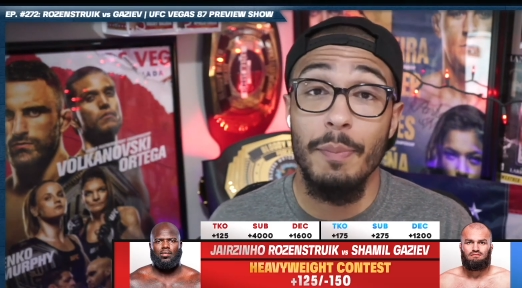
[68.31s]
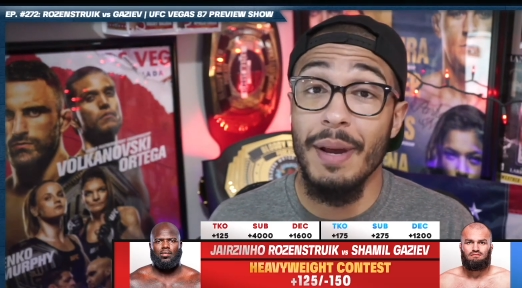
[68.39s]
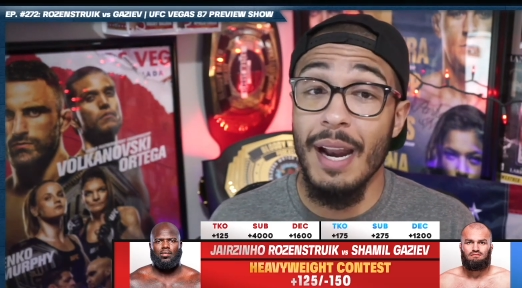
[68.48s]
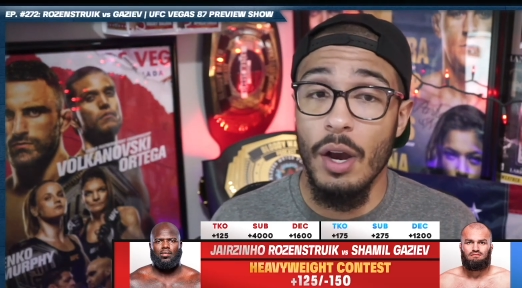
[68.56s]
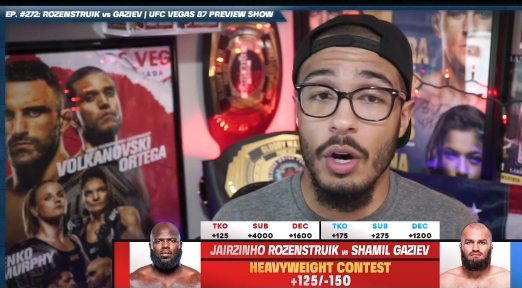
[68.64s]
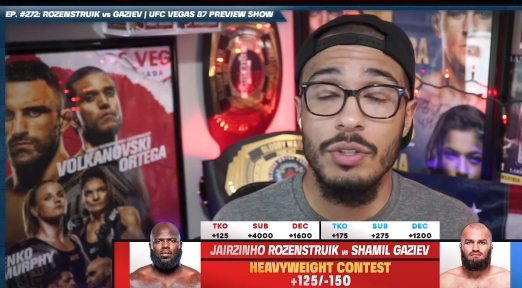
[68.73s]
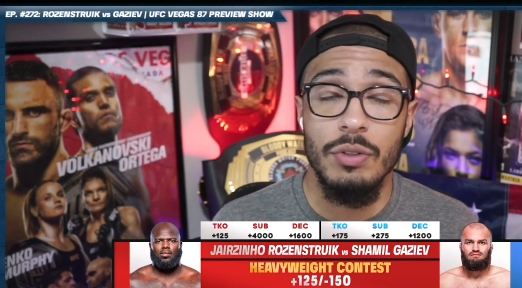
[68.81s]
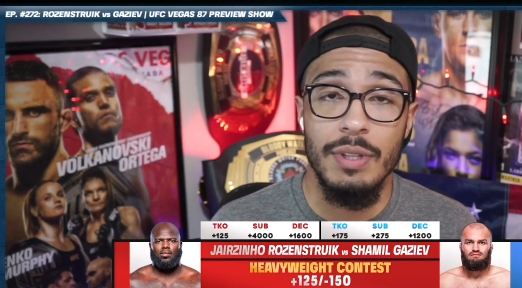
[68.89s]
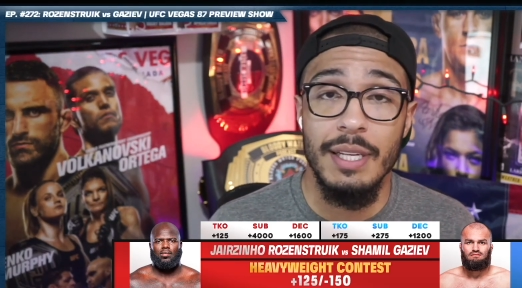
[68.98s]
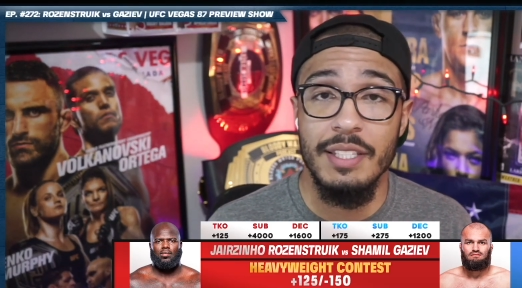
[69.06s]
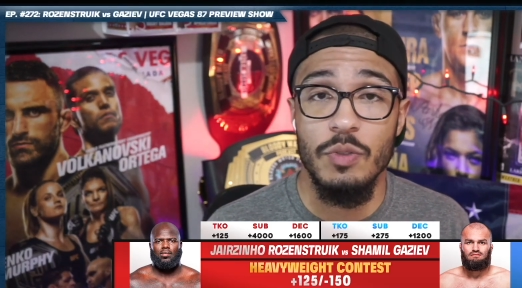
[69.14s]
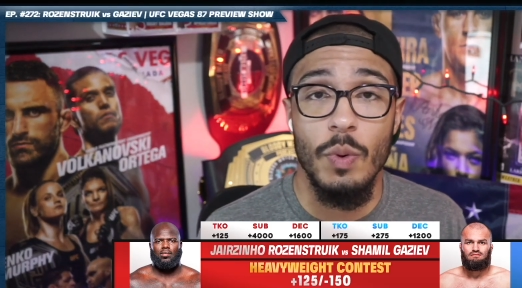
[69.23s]
Speaker 1: but I also
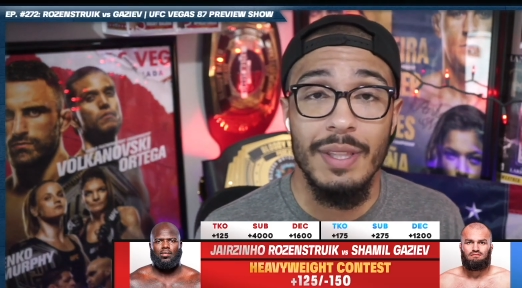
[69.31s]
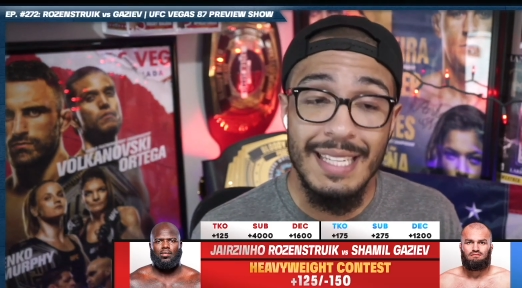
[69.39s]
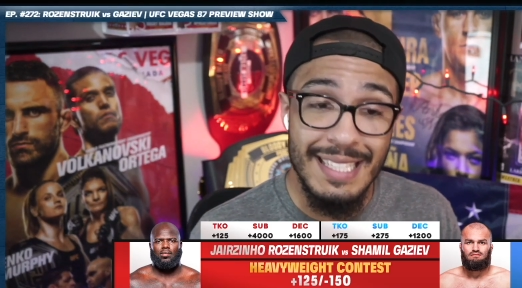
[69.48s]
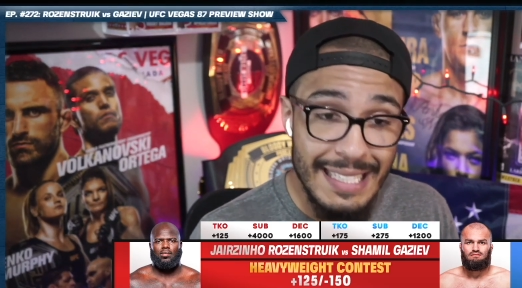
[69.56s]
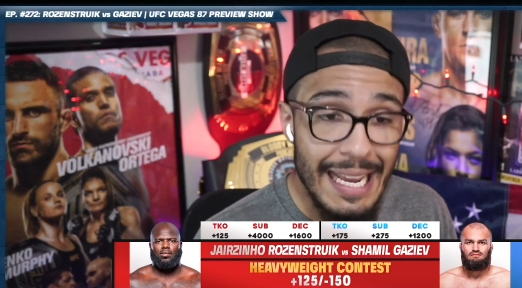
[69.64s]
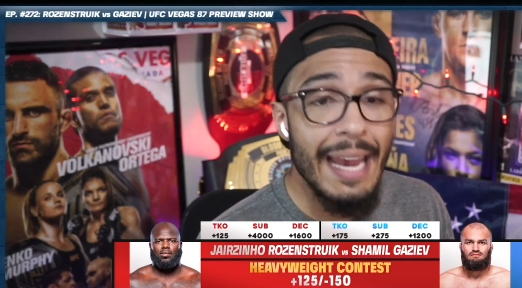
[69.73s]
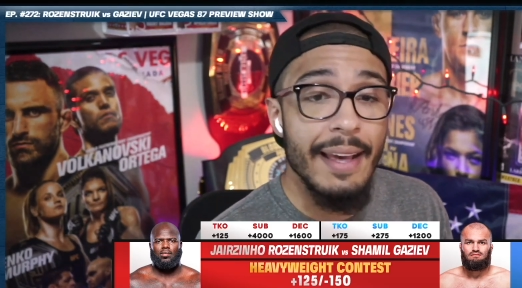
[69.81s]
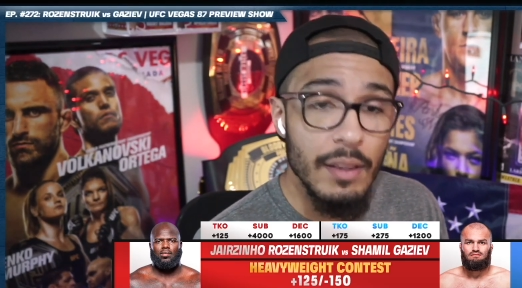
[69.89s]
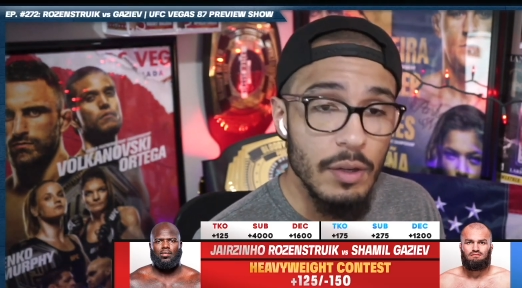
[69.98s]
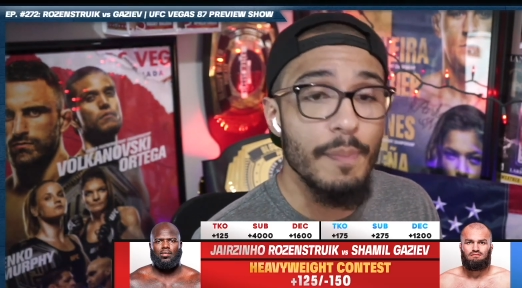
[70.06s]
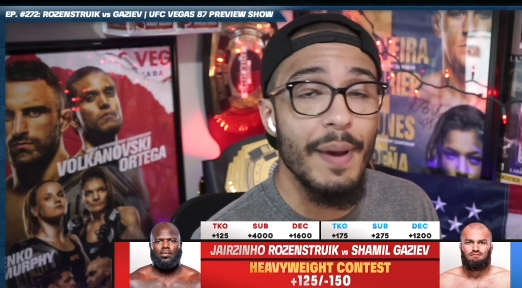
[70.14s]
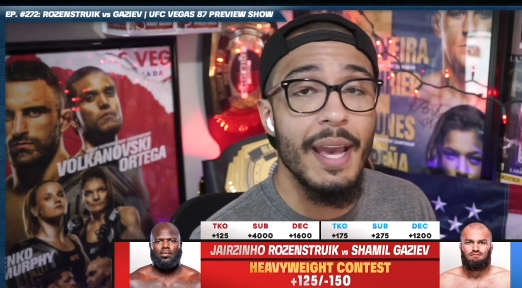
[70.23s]
think it's one that's
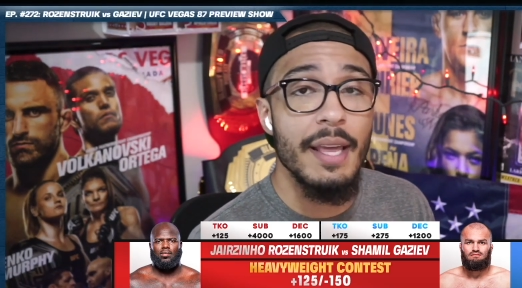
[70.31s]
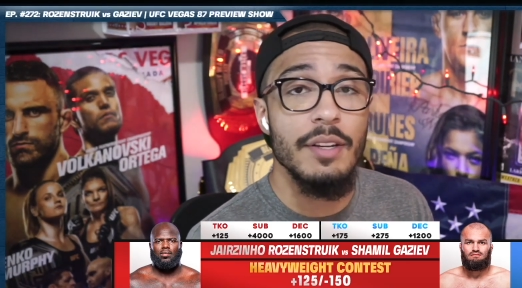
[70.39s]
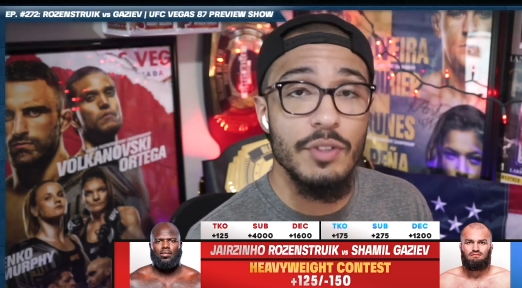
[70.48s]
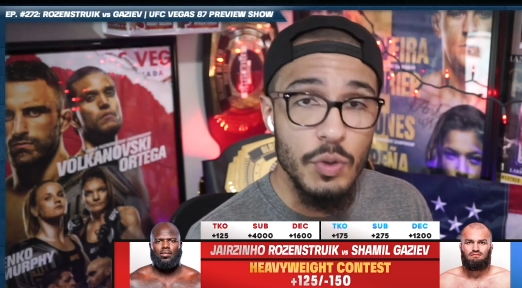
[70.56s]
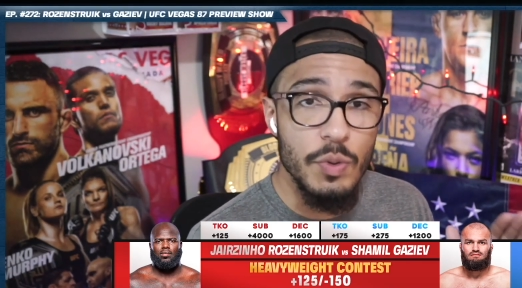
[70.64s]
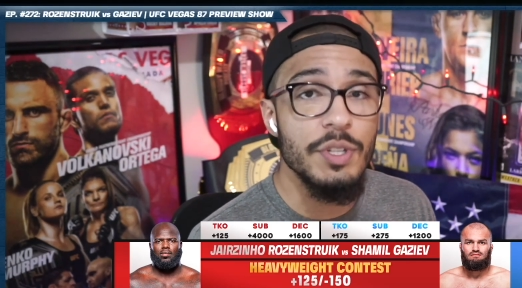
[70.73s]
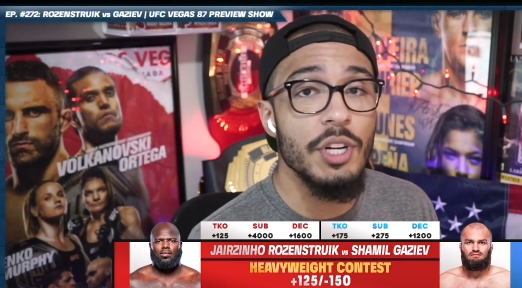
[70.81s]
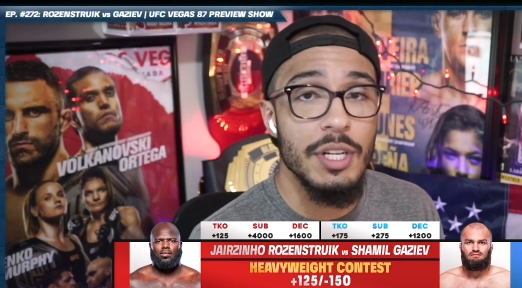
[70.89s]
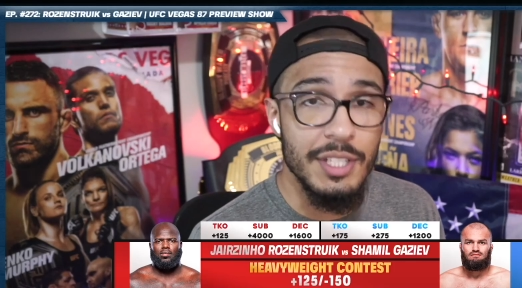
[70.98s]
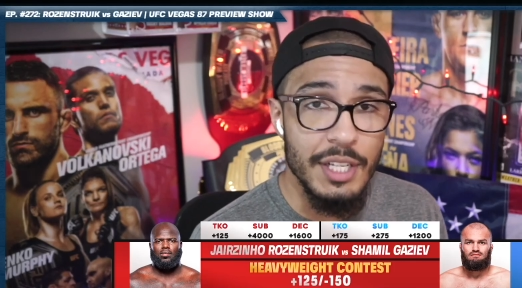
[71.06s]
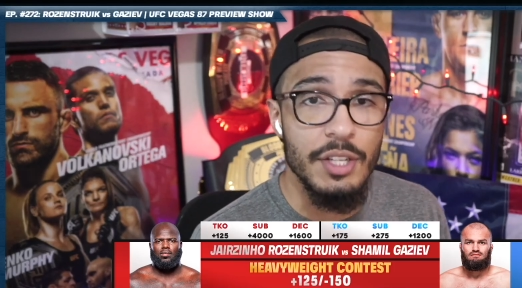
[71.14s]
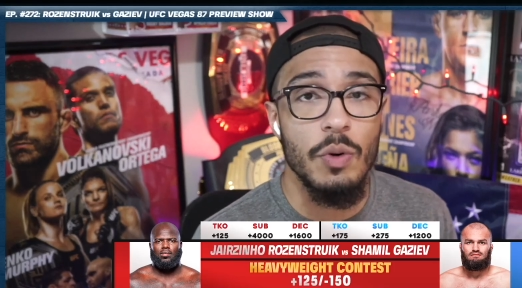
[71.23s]
tailor made to
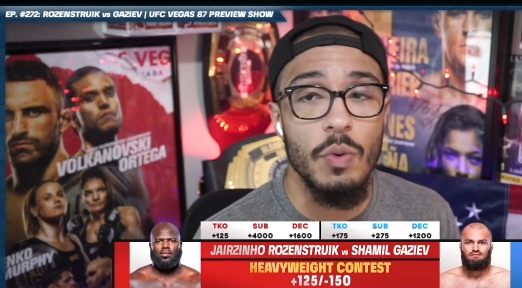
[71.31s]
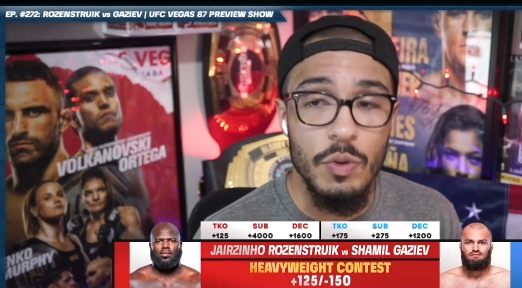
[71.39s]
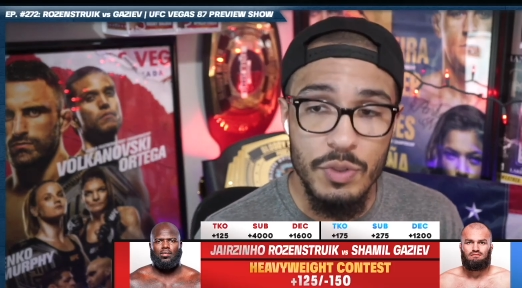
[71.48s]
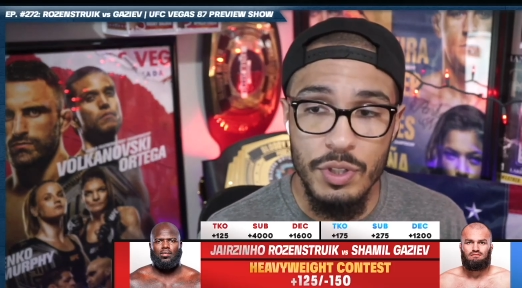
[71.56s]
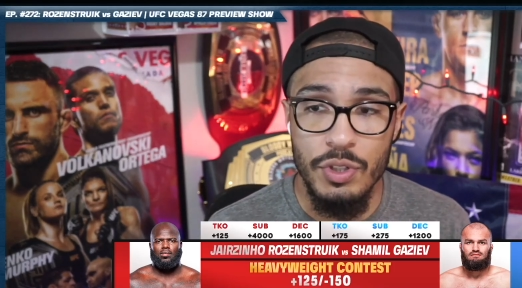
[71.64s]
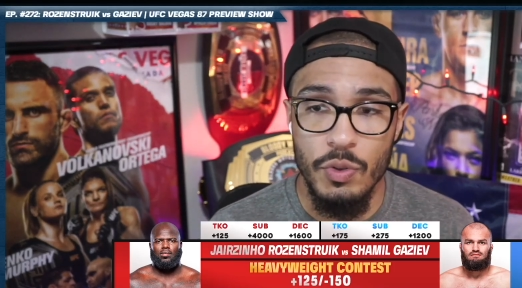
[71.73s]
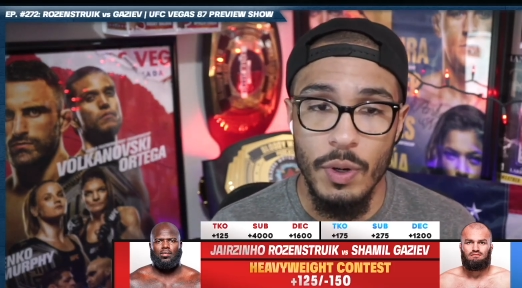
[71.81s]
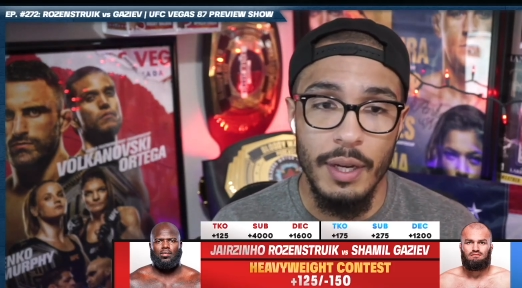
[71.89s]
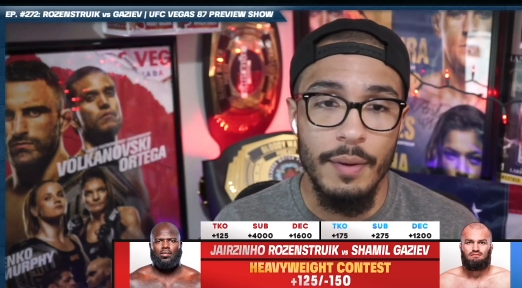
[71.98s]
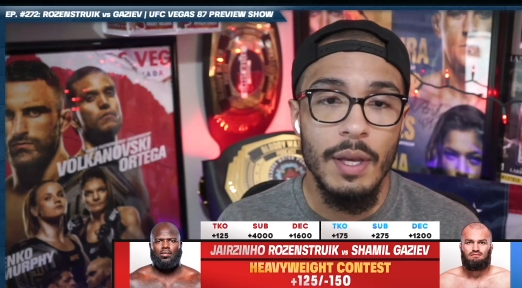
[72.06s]
Jairzinho Rozenstruik.